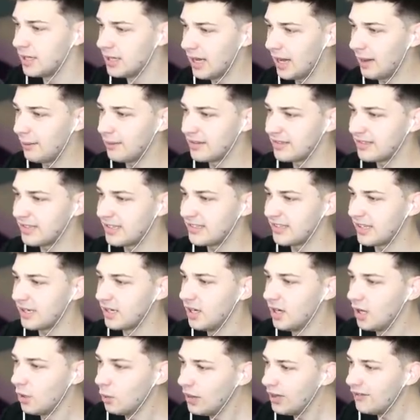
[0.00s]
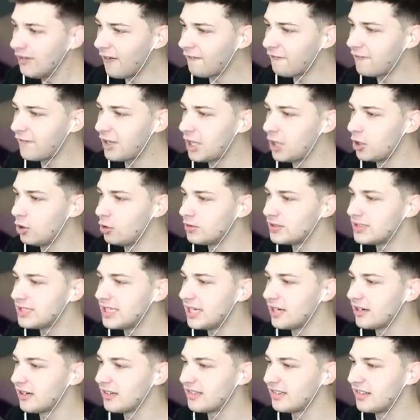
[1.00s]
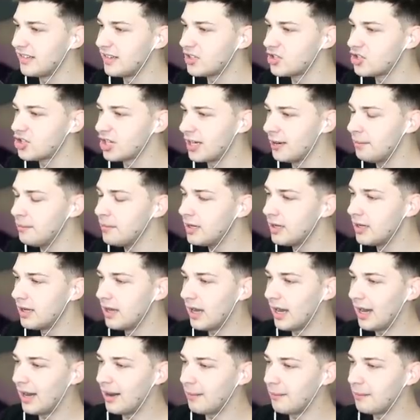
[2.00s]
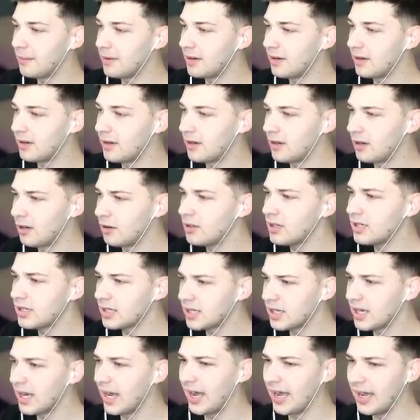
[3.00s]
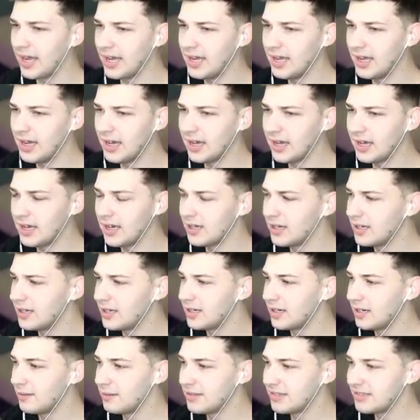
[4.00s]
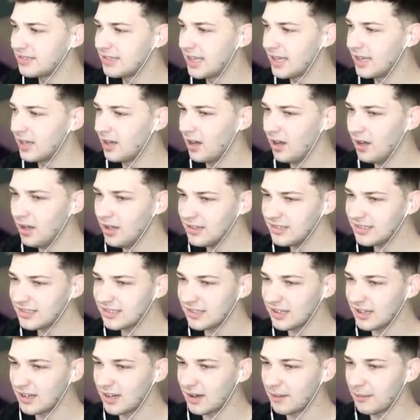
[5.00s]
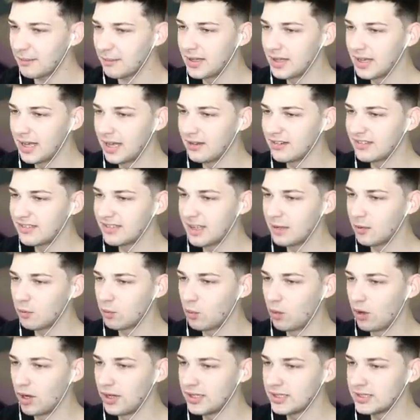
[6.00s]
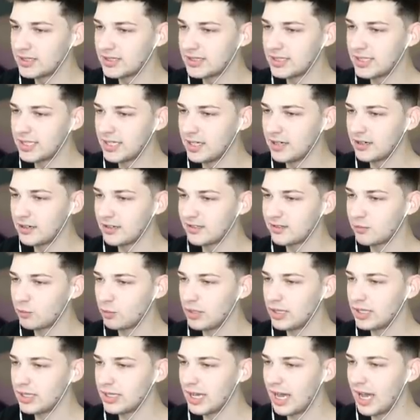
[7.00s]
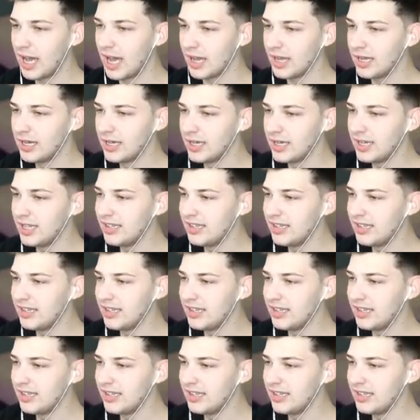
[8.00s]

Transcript: I'm gonna say, he said, we have a few tiers in the gym. Okay, I'm gonna say, awesome. I'm gonna say, what tiers we got?